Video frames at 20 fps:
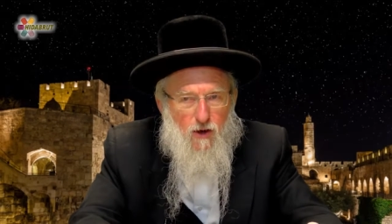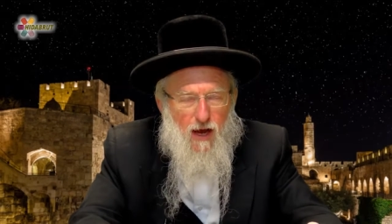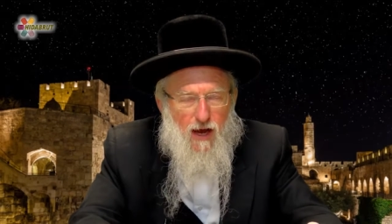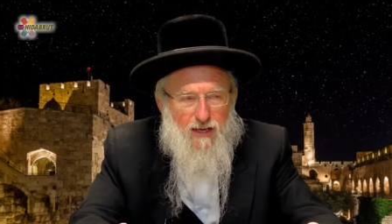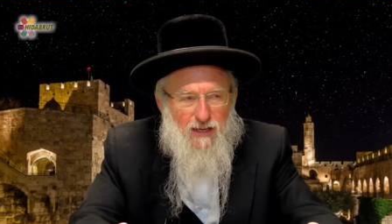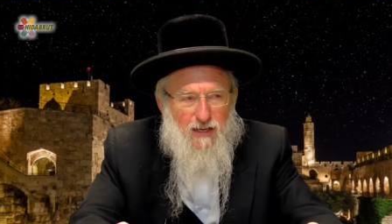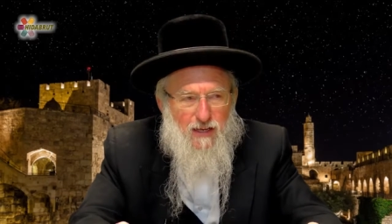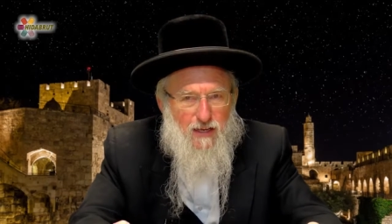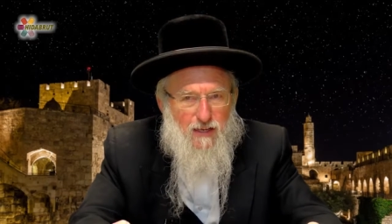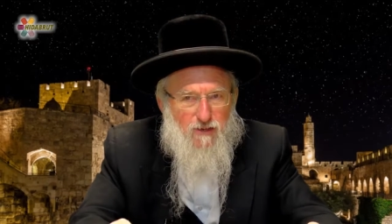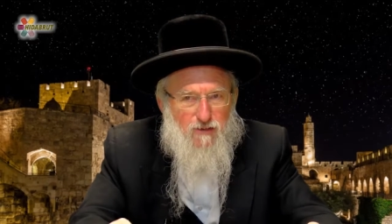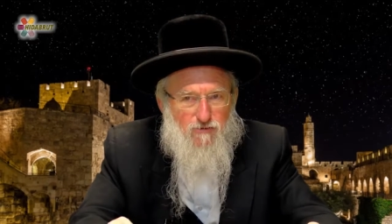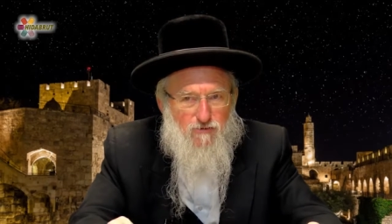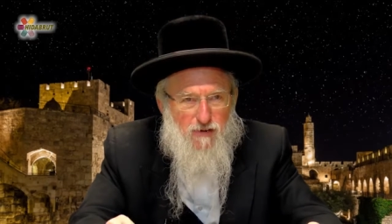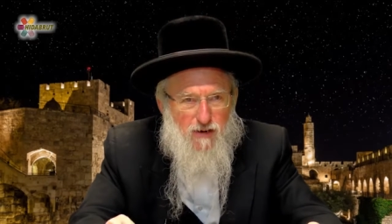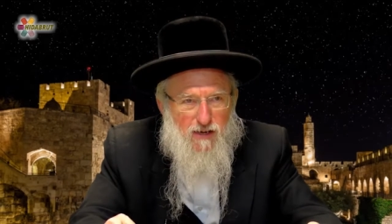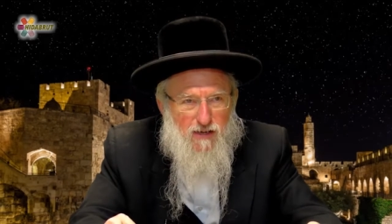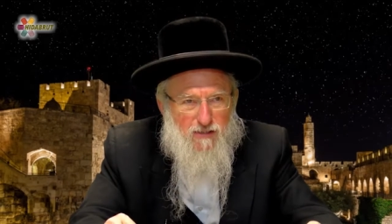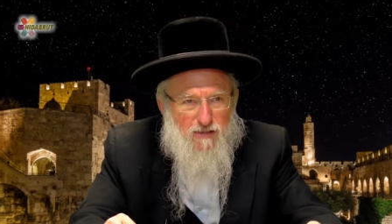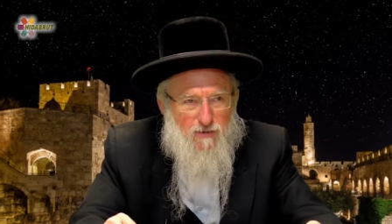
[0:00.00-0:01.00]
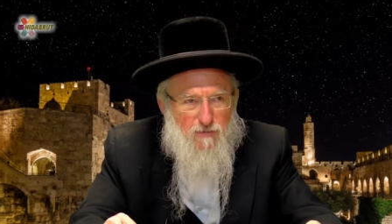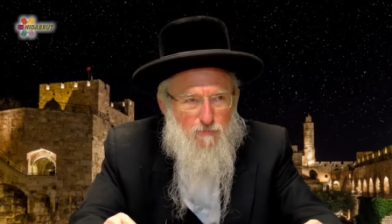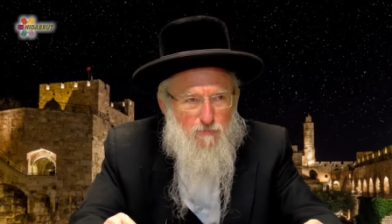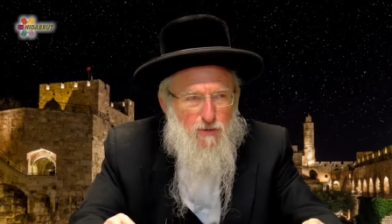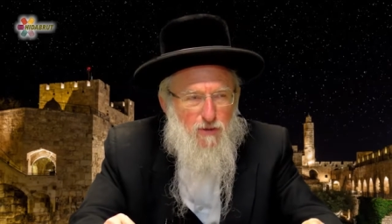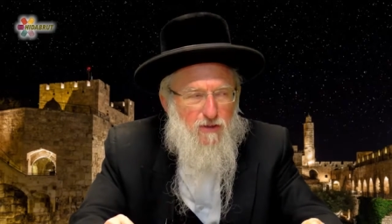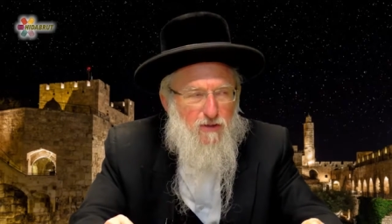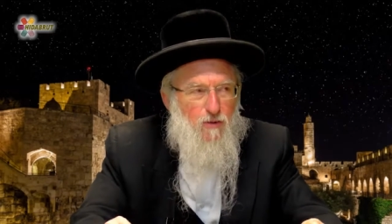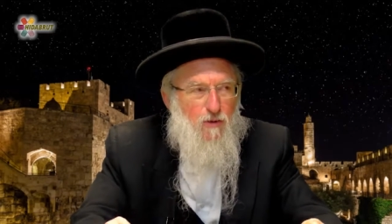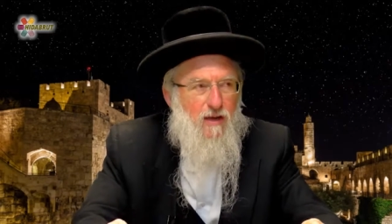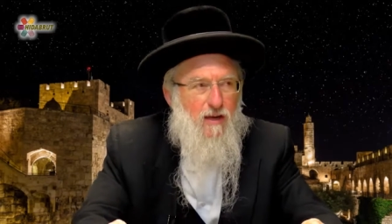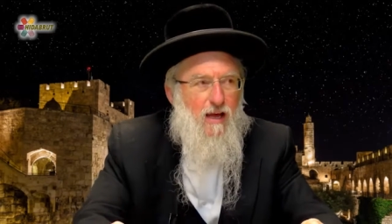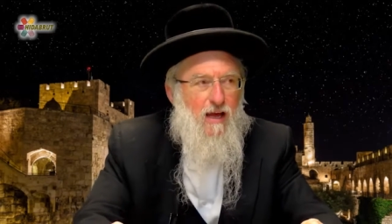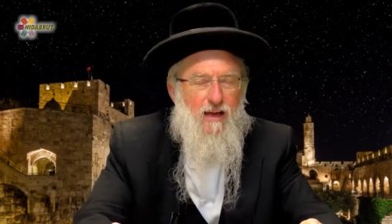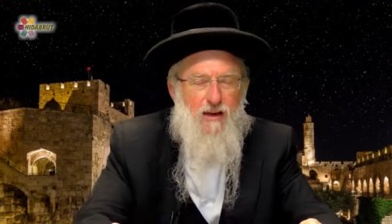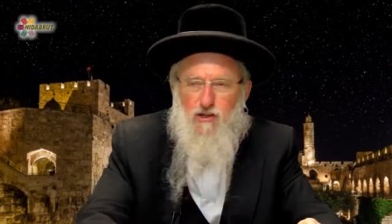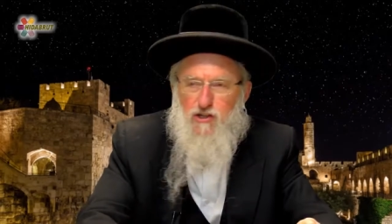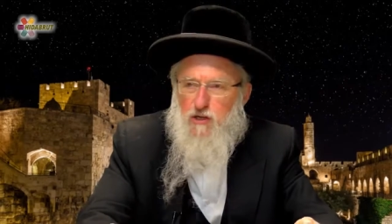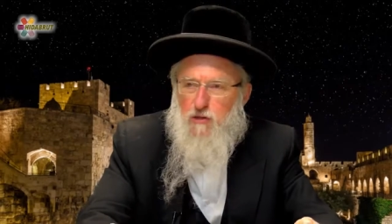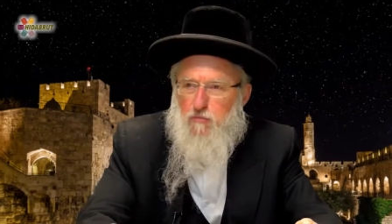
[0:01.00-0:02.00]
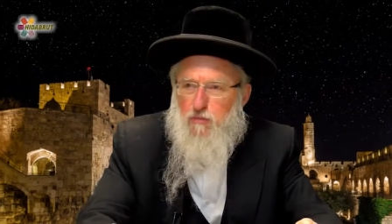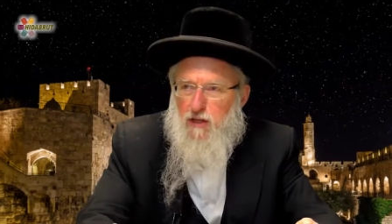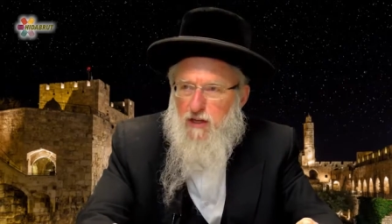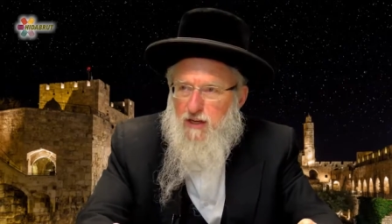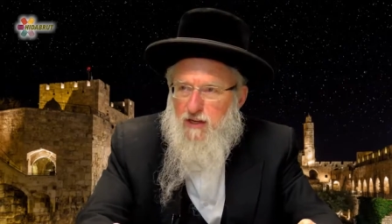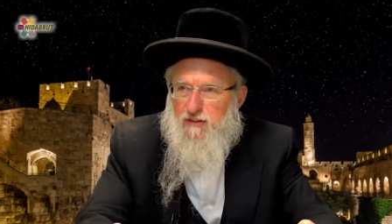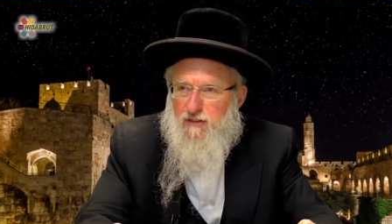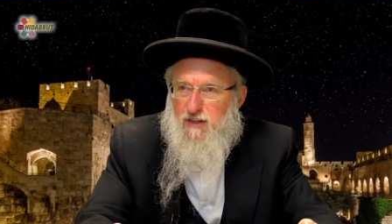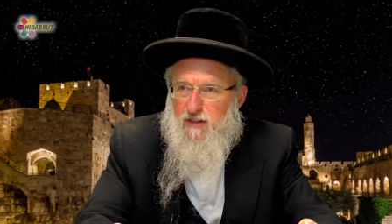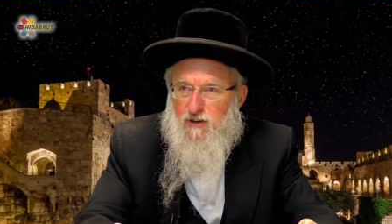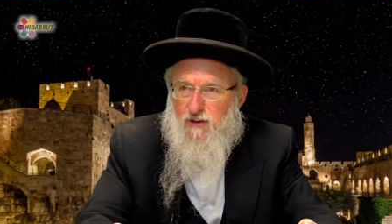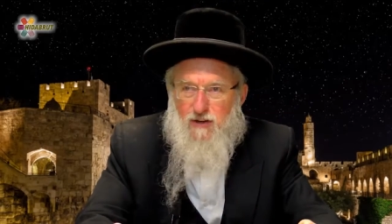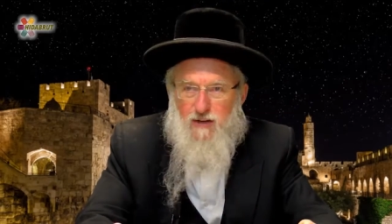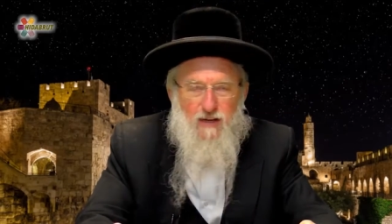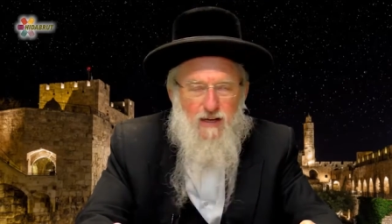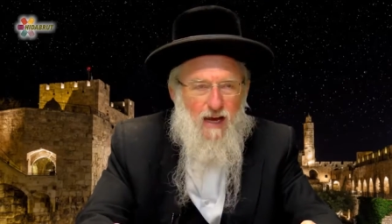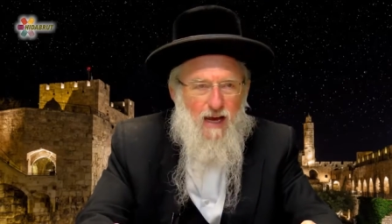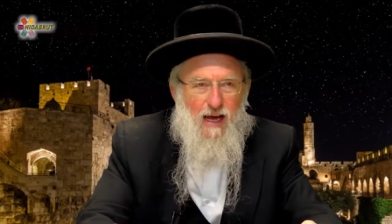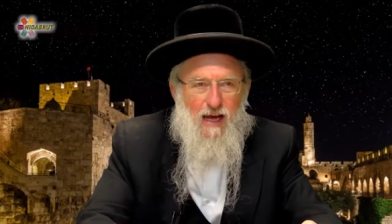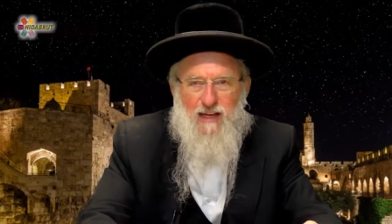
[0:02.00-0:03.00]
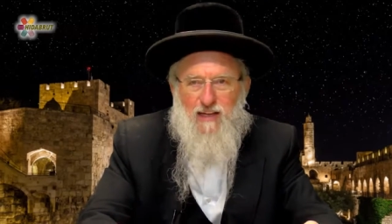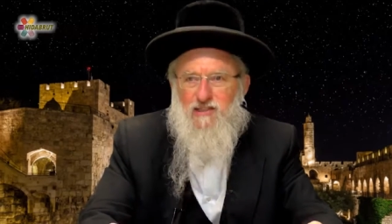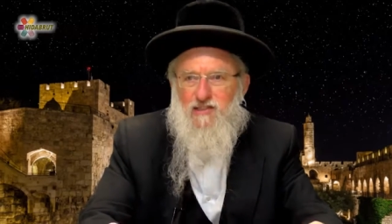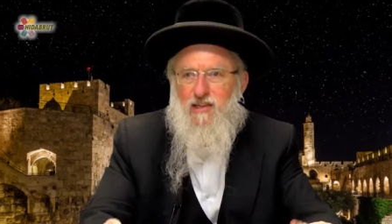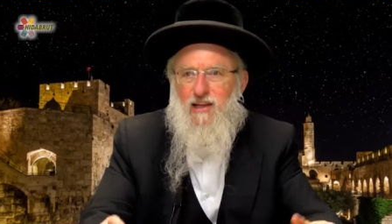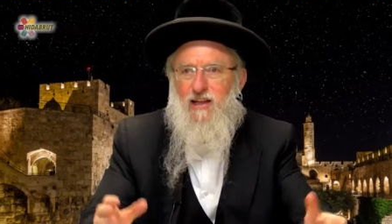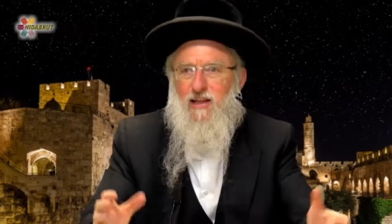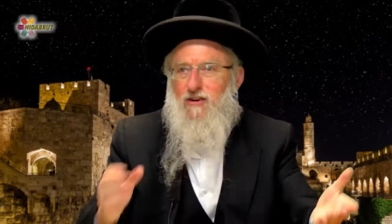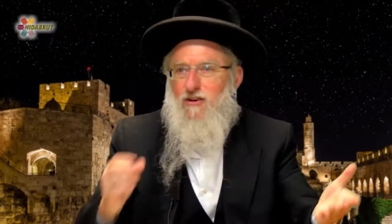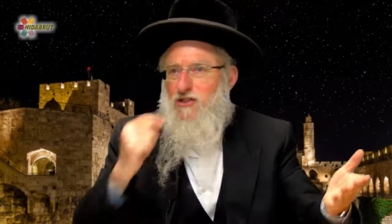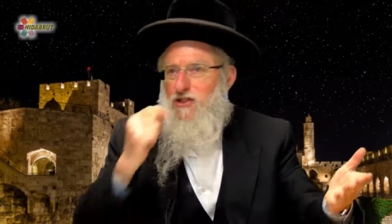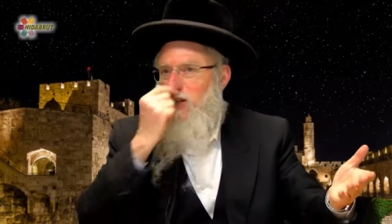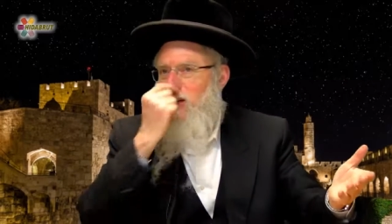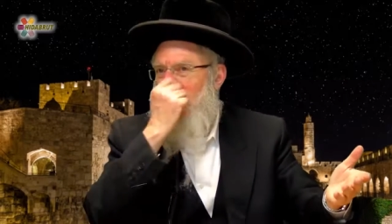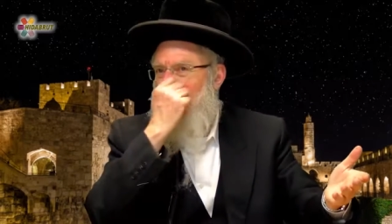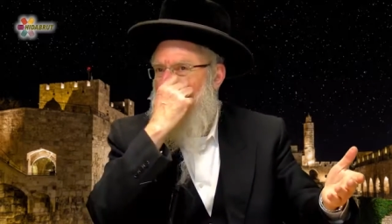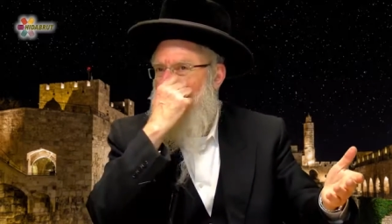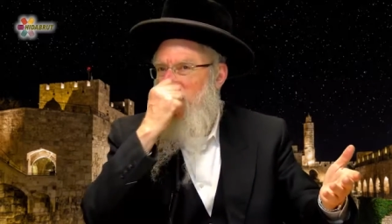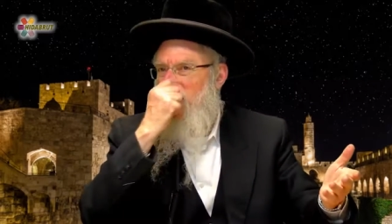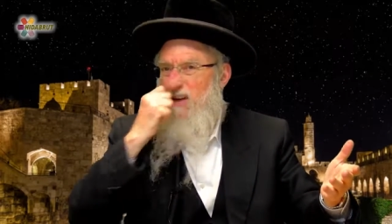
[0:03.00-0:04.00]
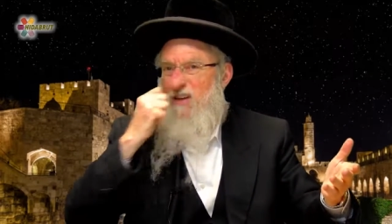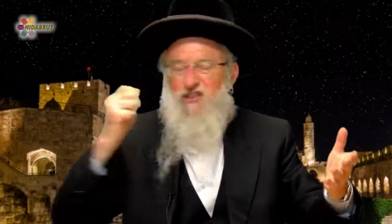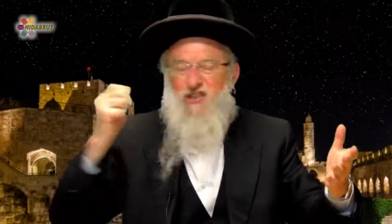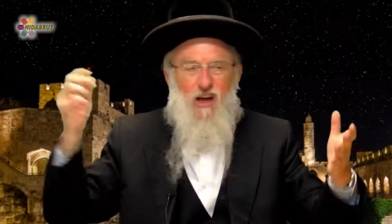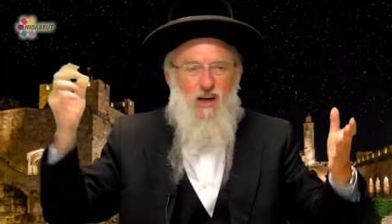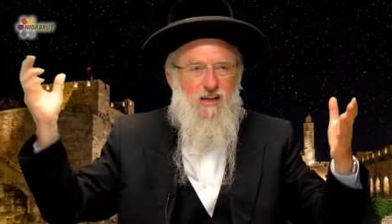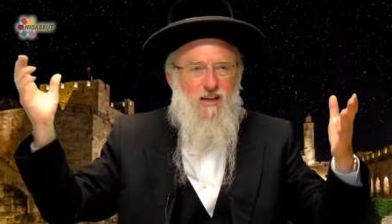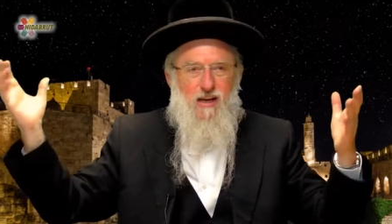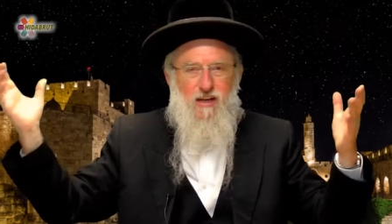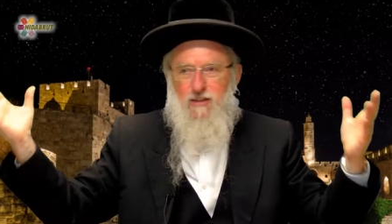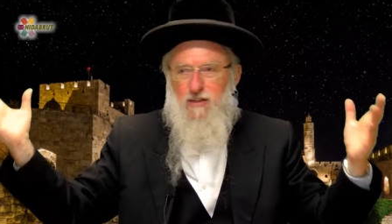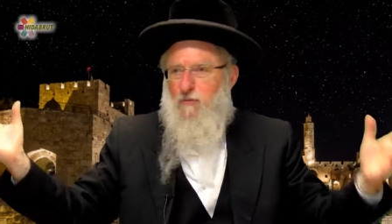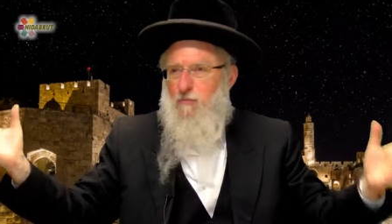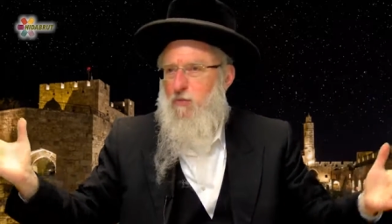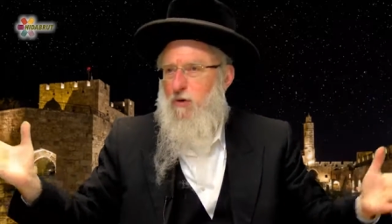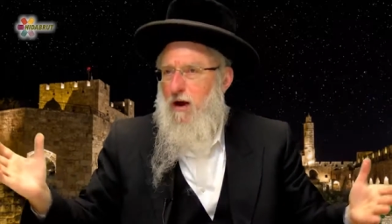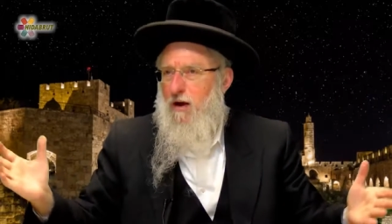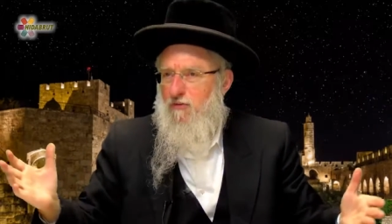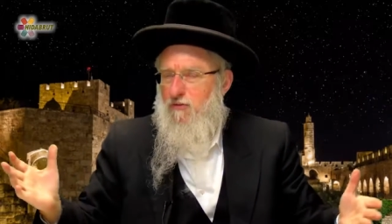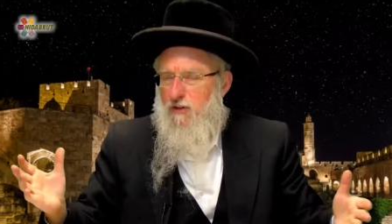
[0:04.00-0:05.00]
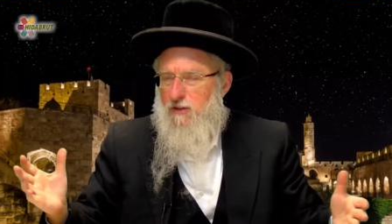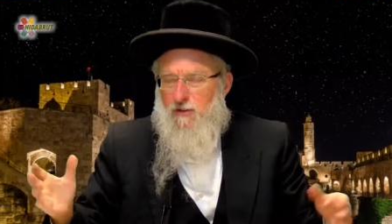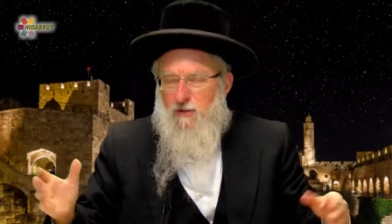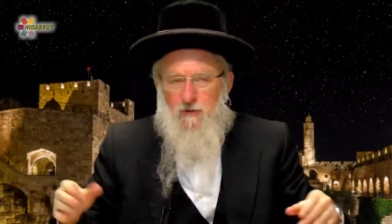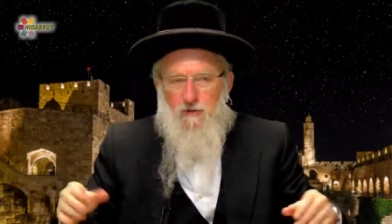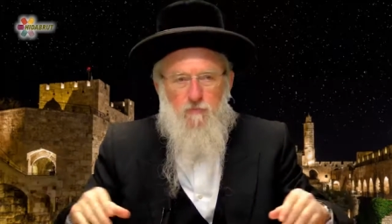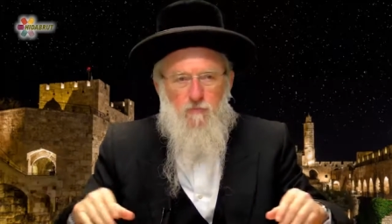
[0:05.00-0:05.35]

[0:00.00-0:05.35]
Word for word: I can get a grant and build an energy plant here. I can sell energy and make a gigantic profit.